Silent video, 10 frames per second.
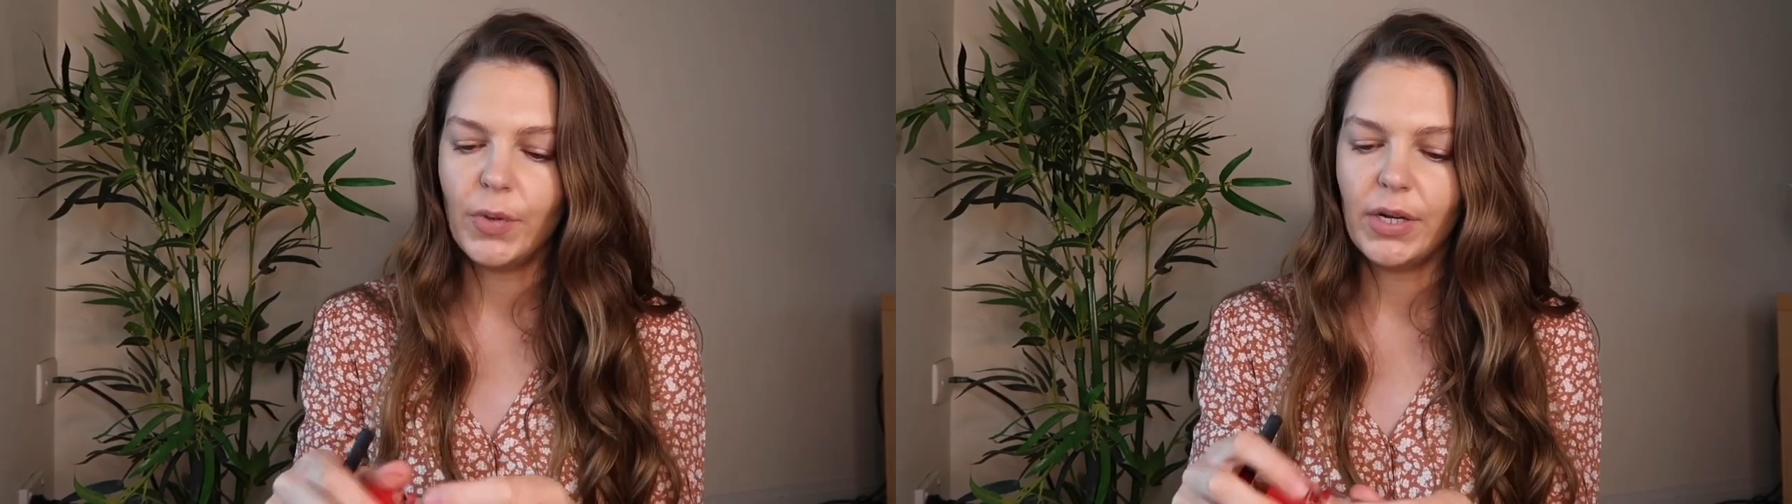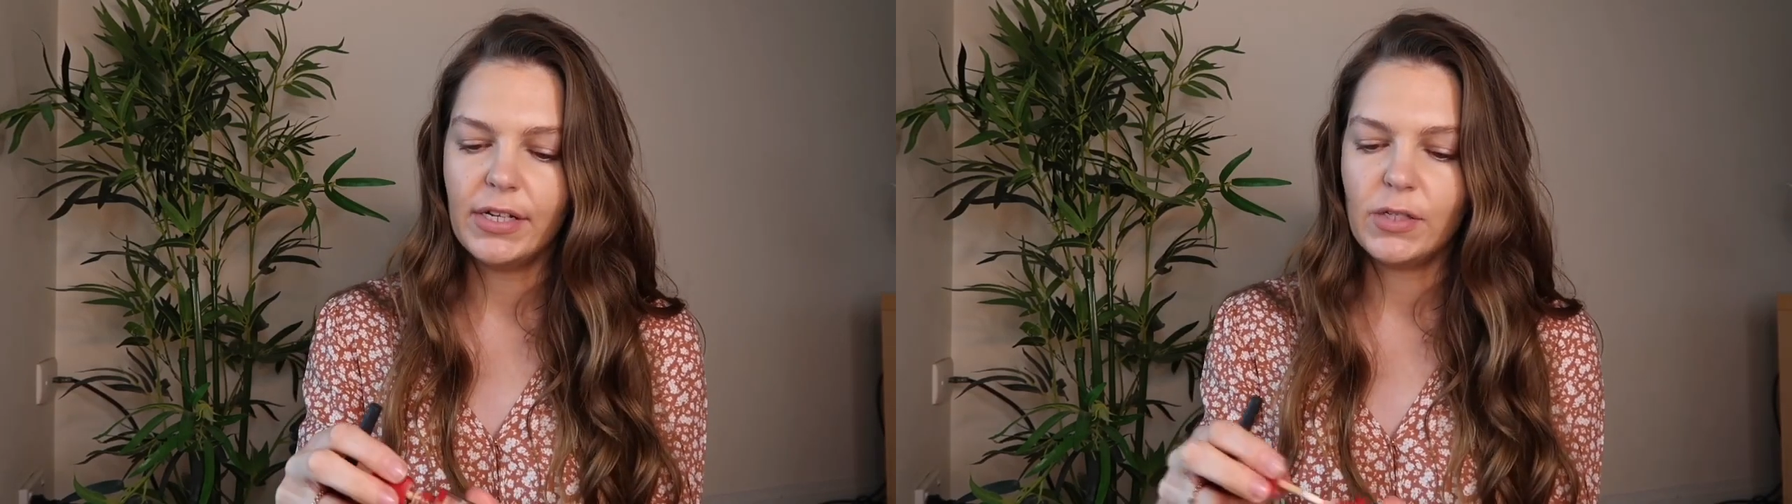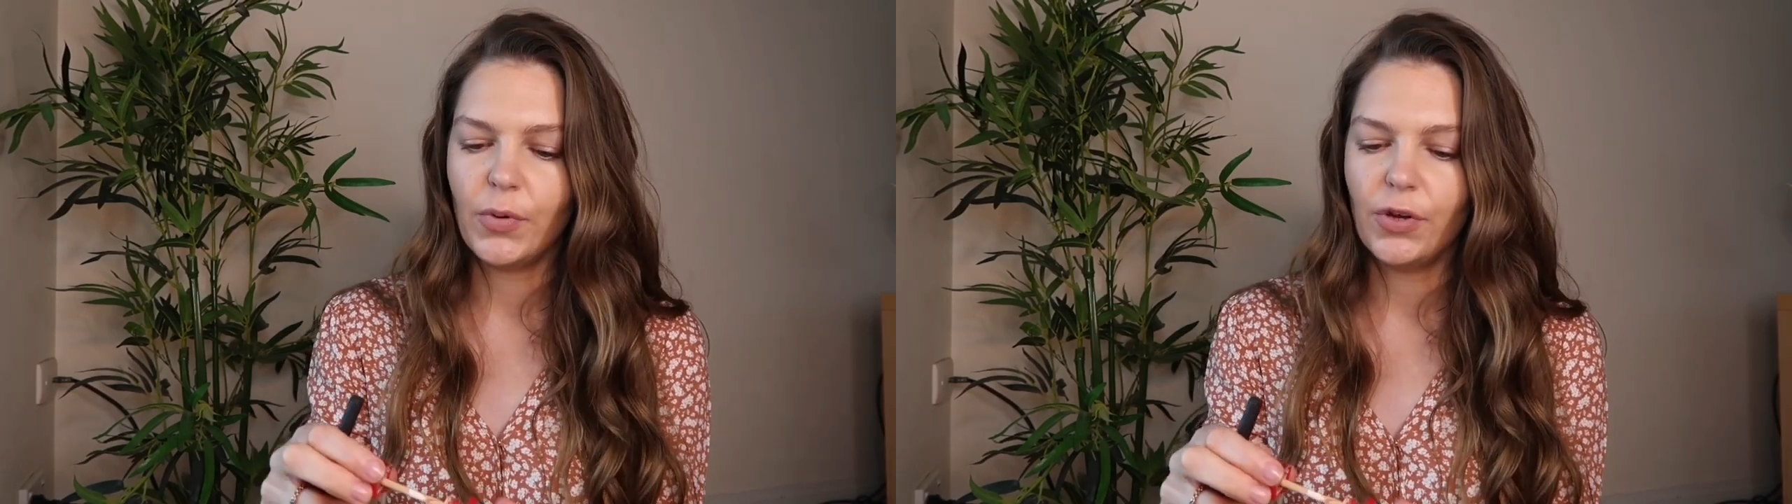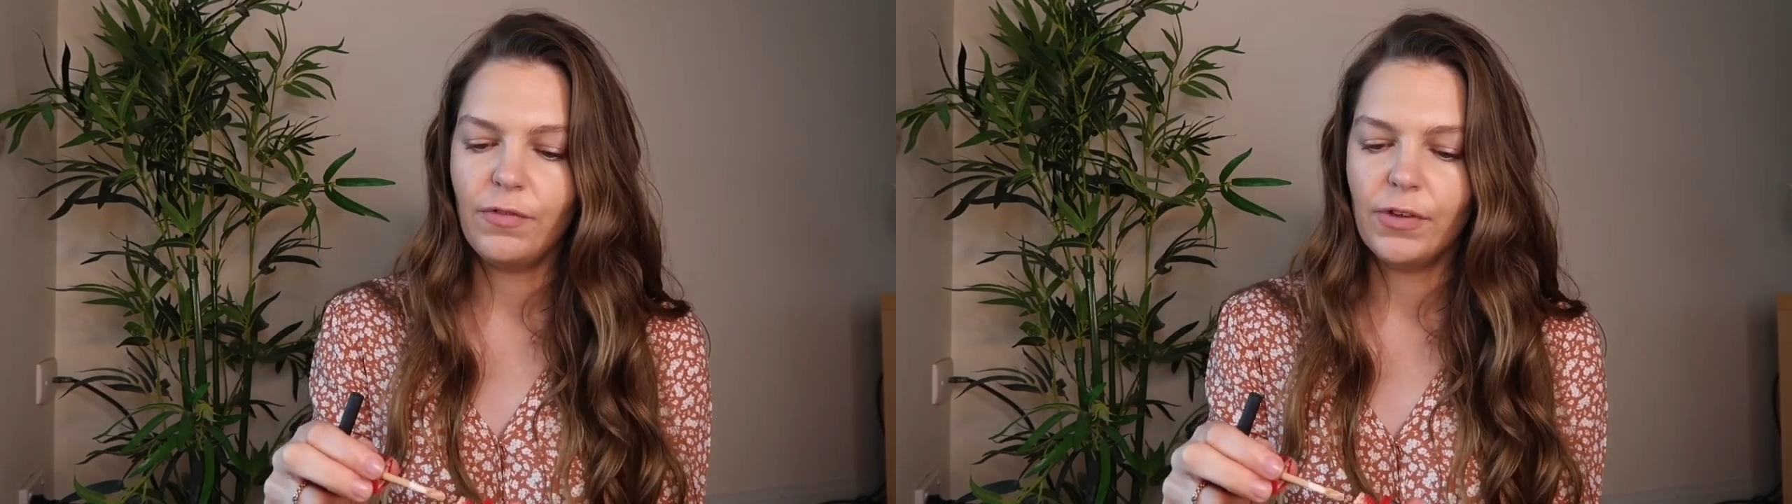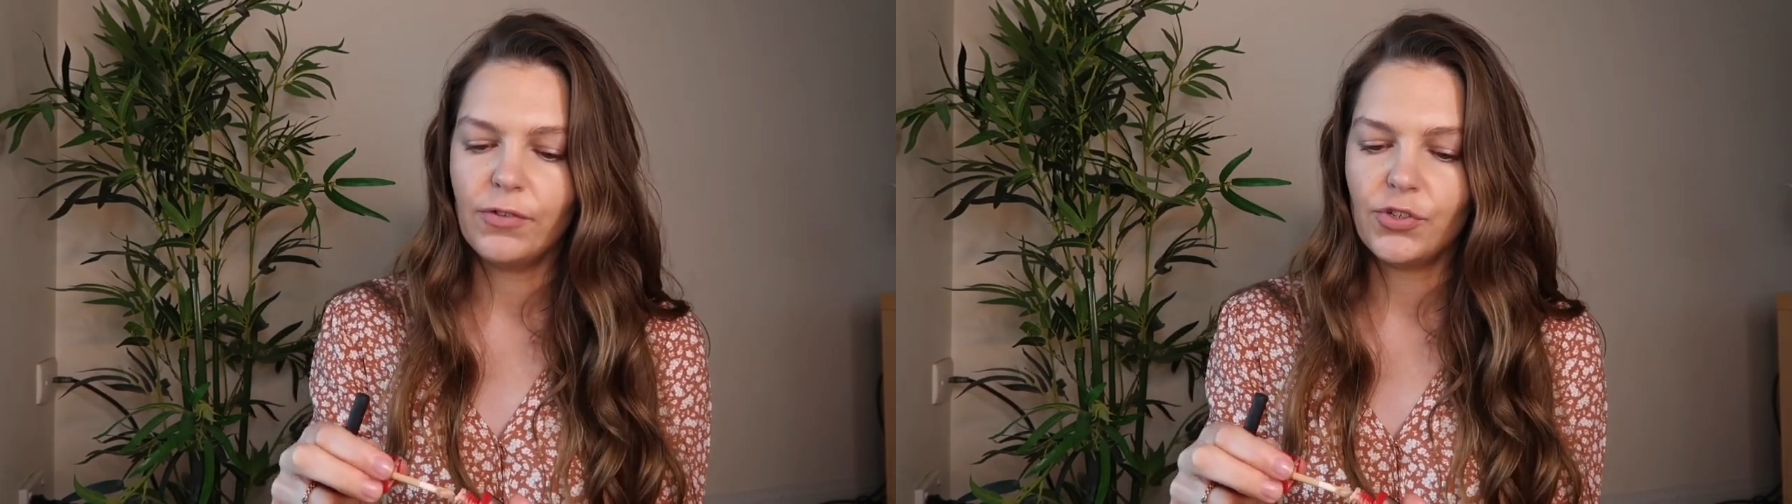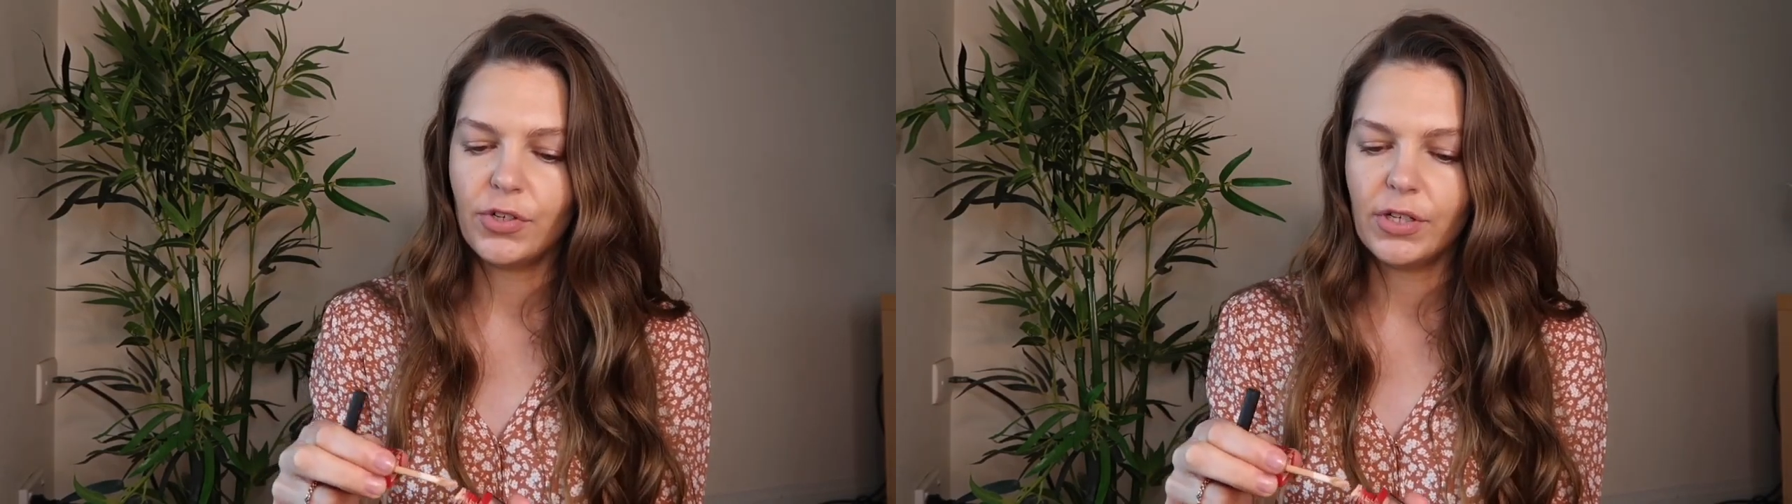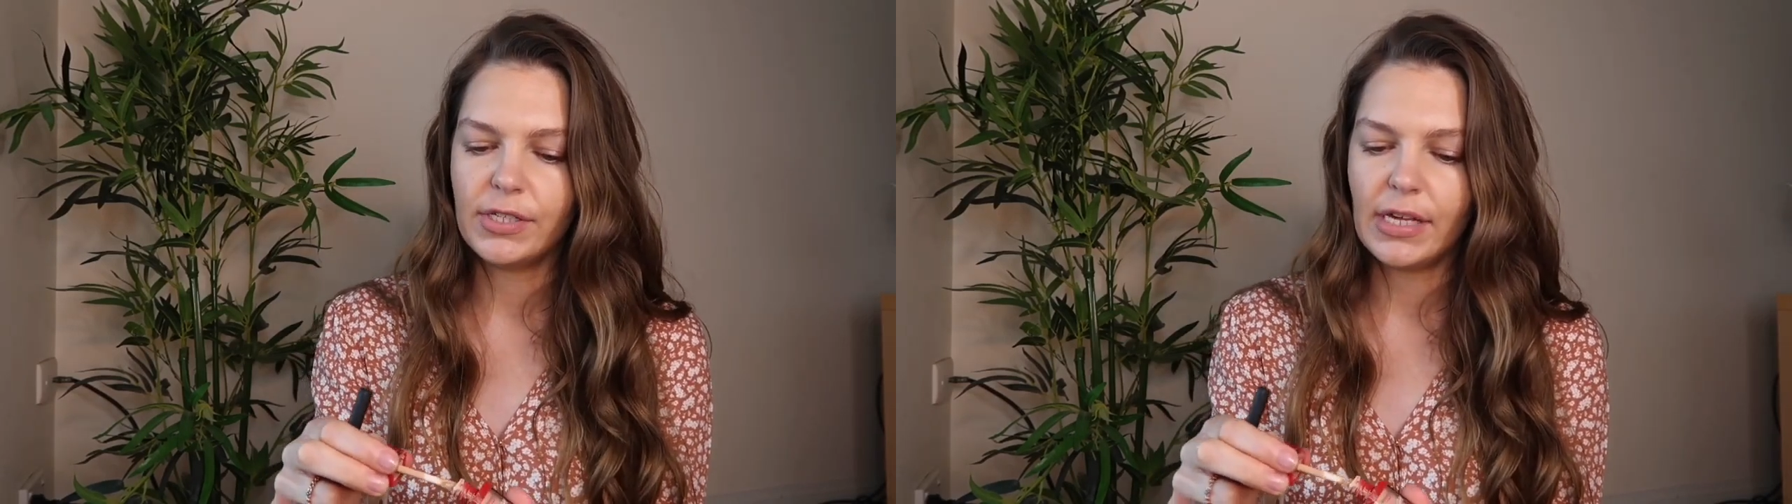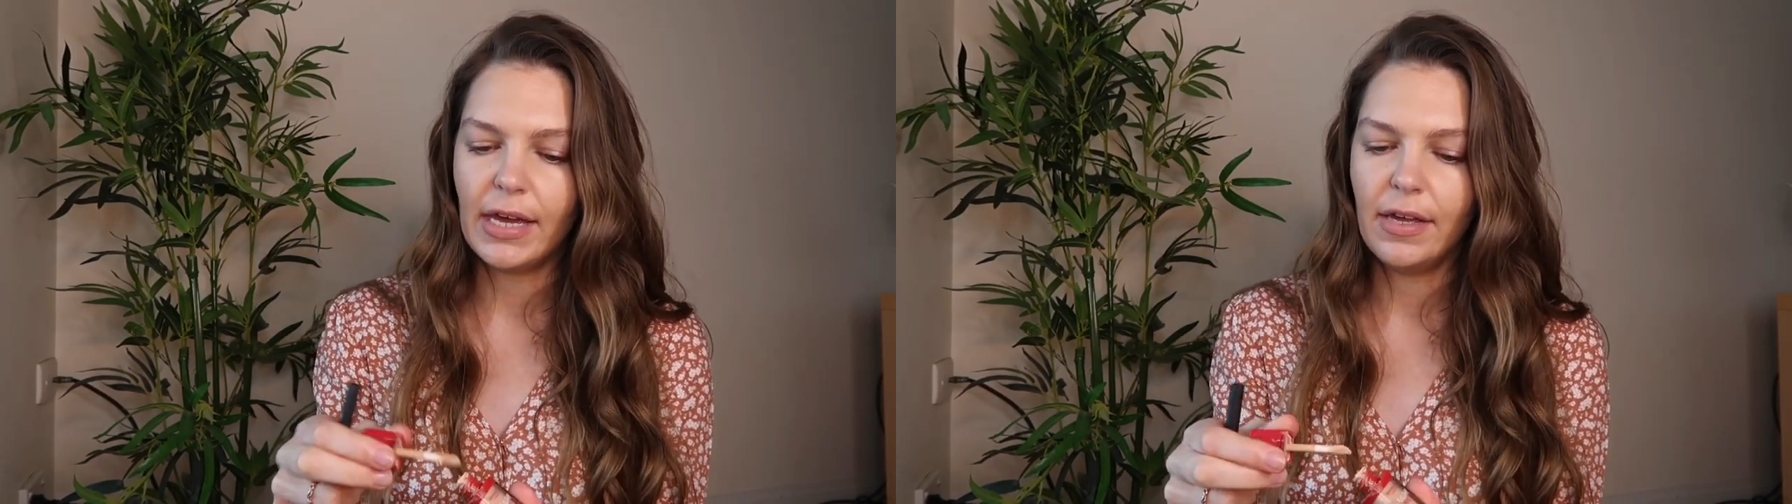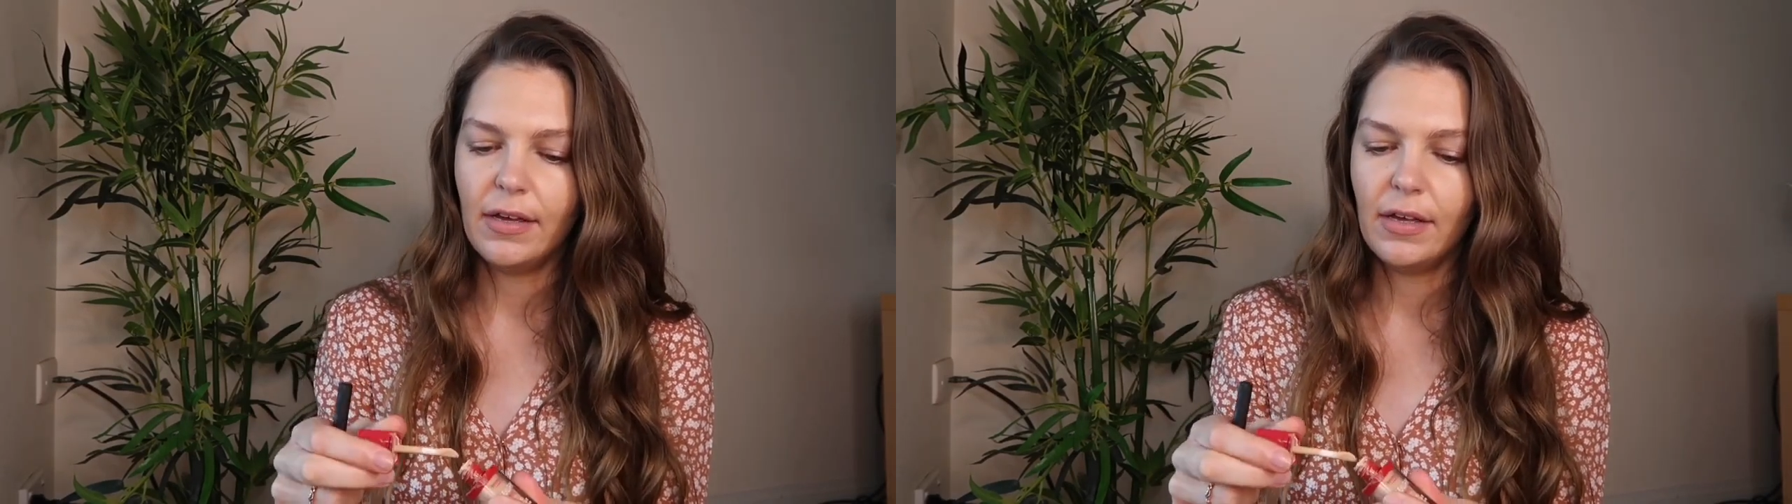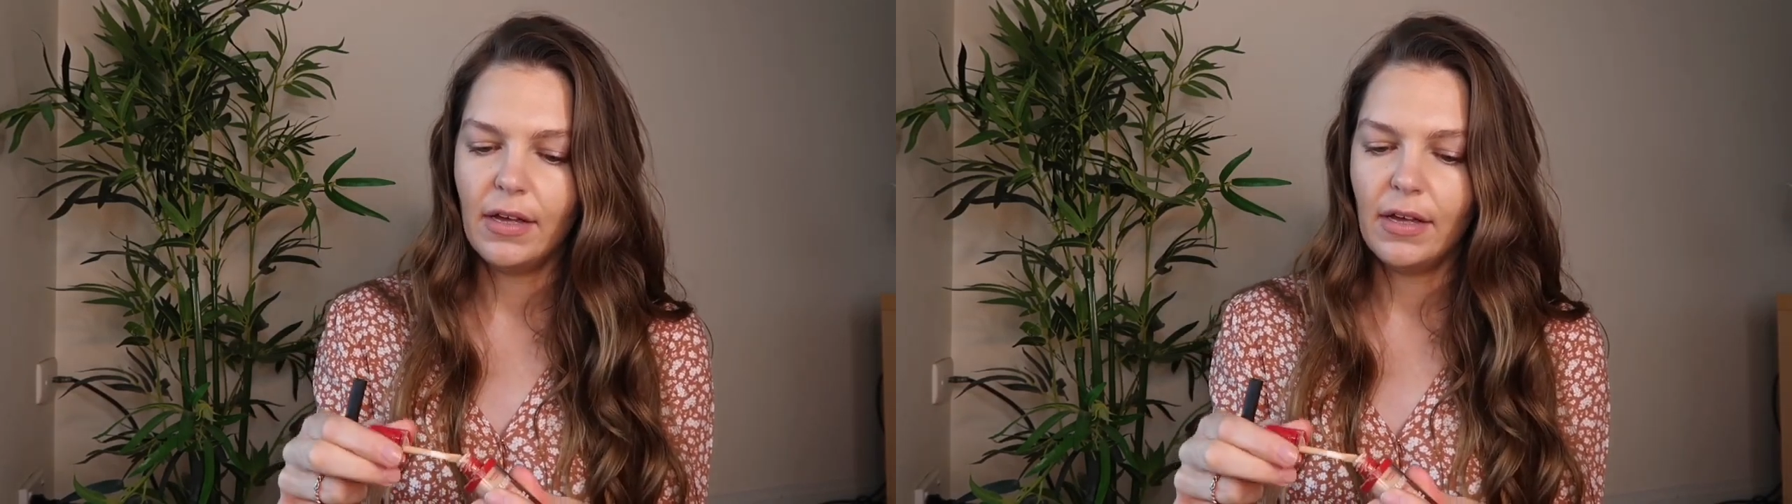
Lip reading: but it's perfect for during the day.